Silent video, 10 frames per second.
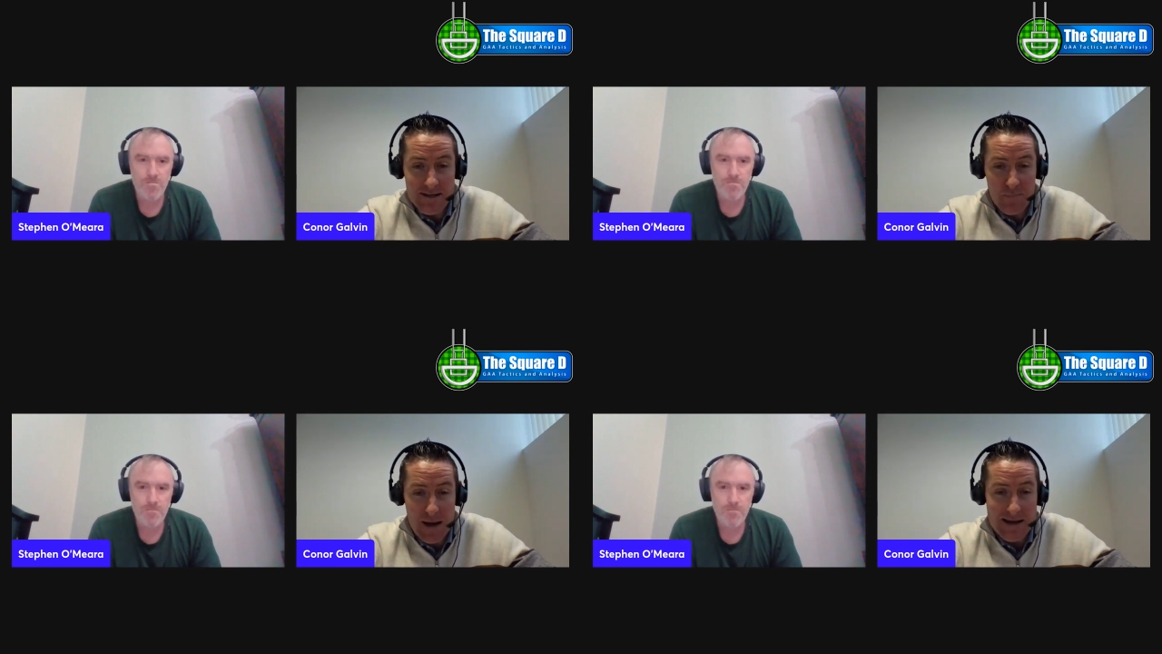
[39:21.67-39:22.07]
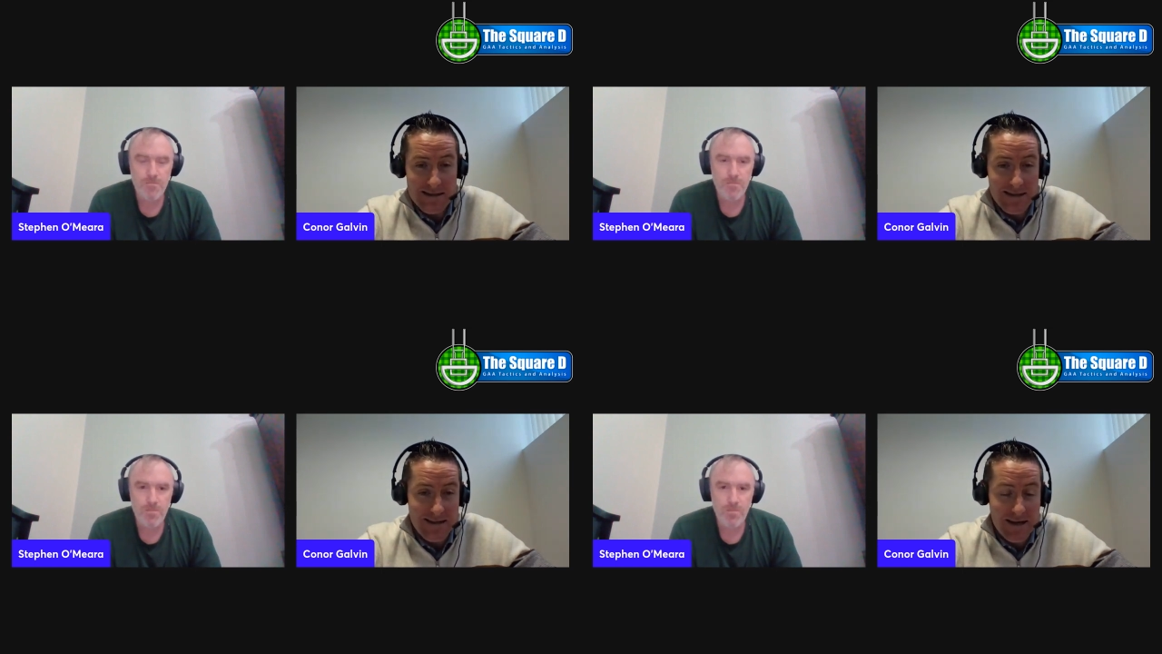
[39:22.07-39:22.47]
Speaker 1: Like back
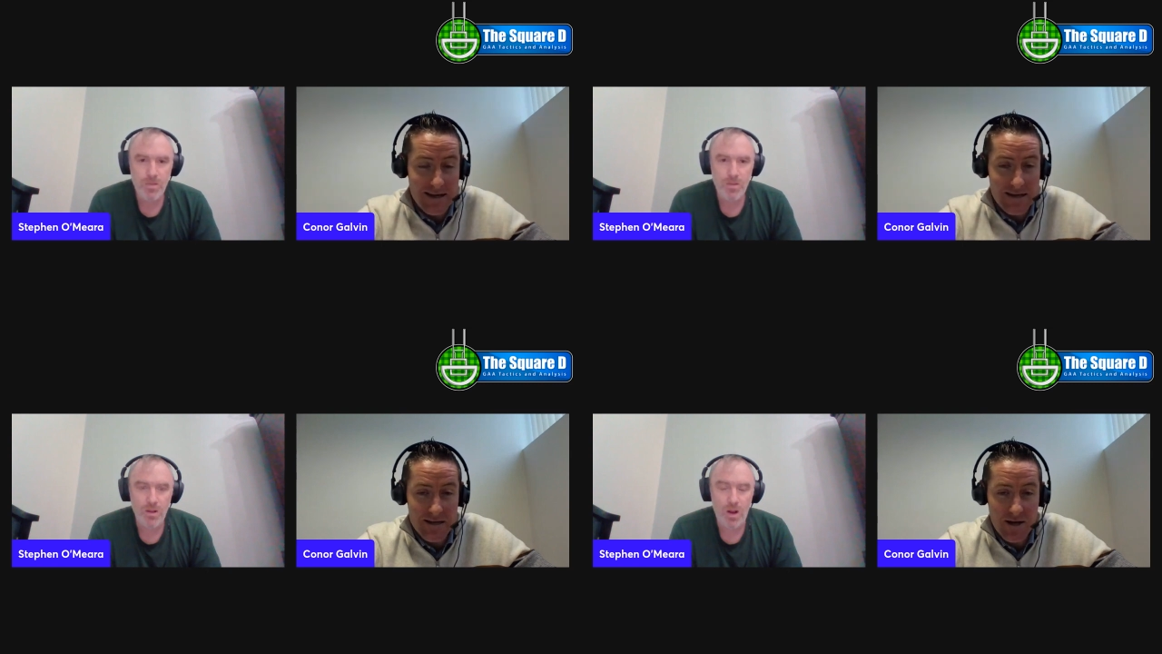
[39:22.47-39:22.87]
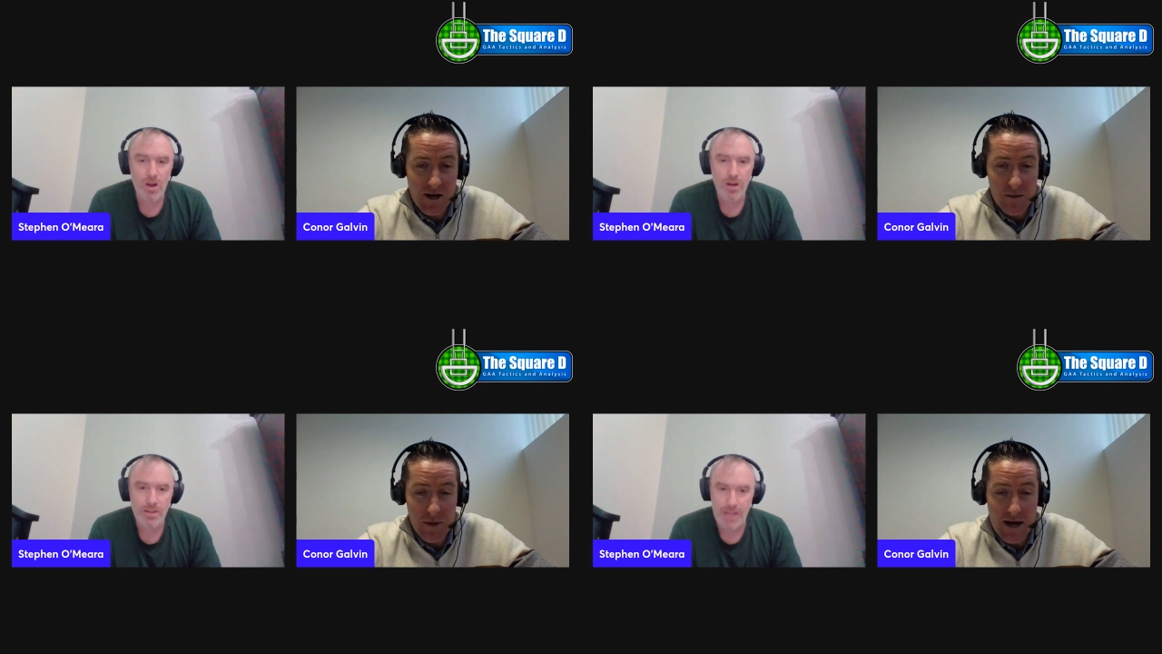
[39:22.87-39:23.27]
in the day, you had
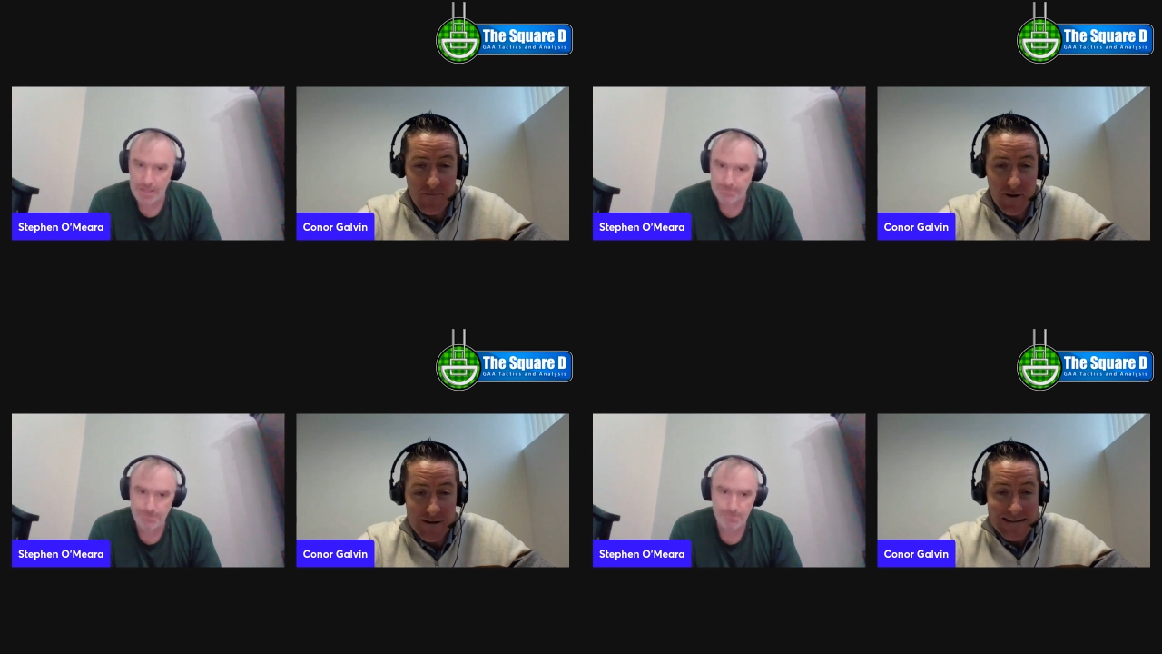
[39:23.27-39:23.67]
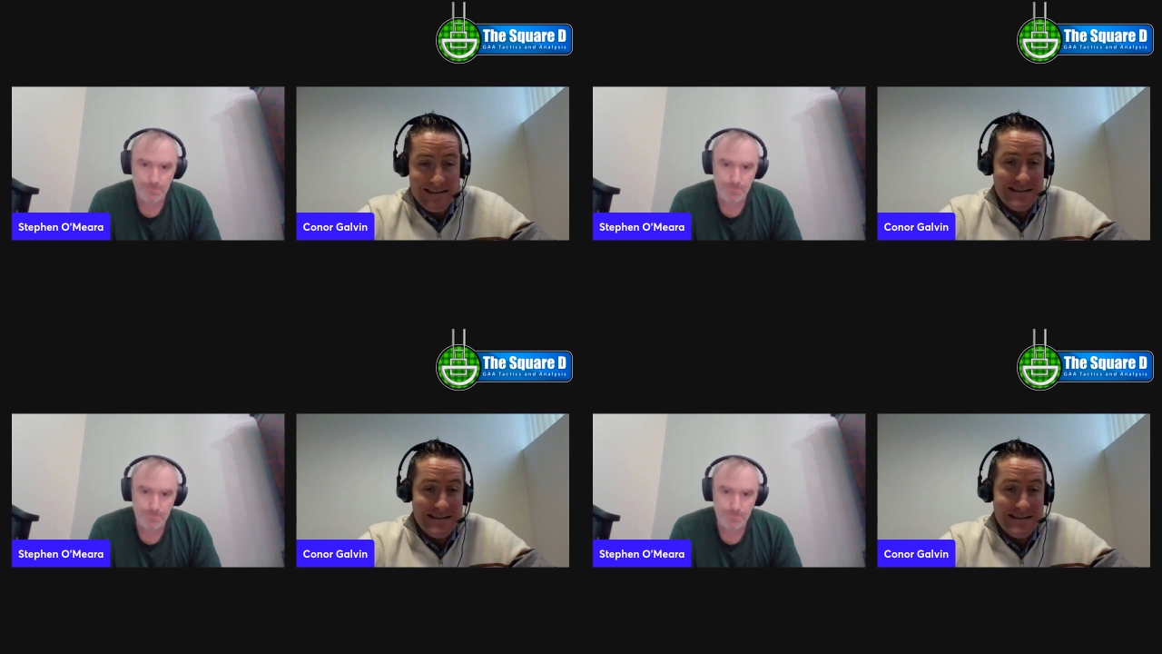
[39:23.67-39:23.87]
Colm Cavanagh yeah.